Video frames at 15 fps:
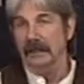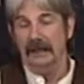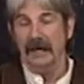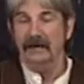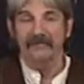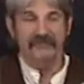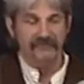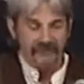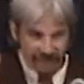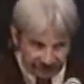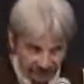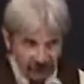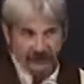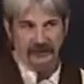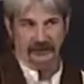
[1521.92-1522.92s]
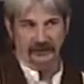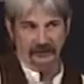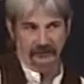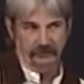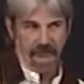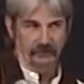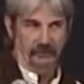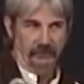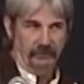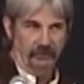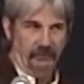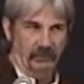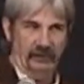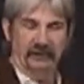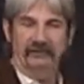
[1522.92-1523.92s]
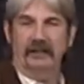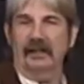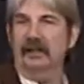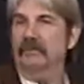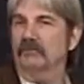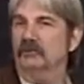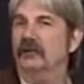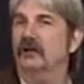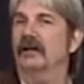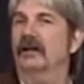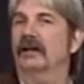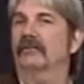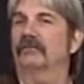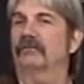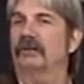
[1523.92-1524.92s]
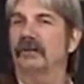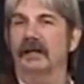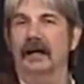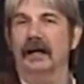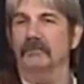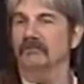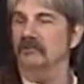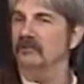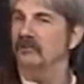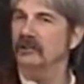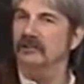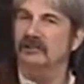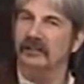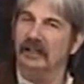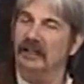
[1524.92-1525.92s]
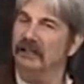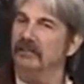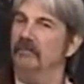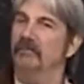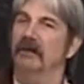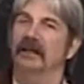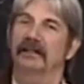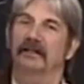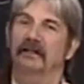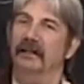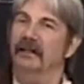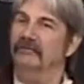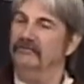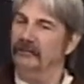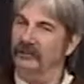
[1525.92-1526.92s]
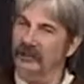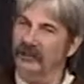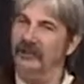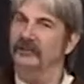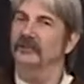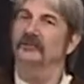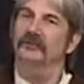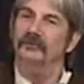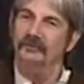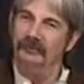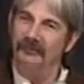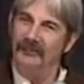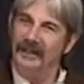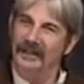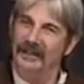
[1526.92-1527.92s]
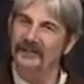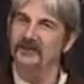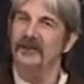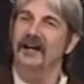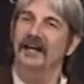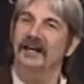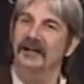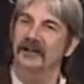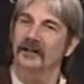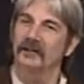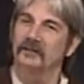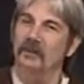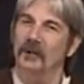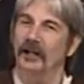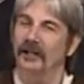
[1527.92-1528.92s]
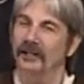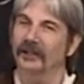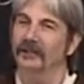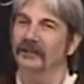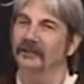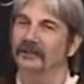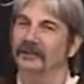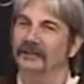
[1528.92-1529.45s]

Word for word: And I fully believe that. I'm sorry, I, I'm just like the baker. I forgot you had your hand up a while ago.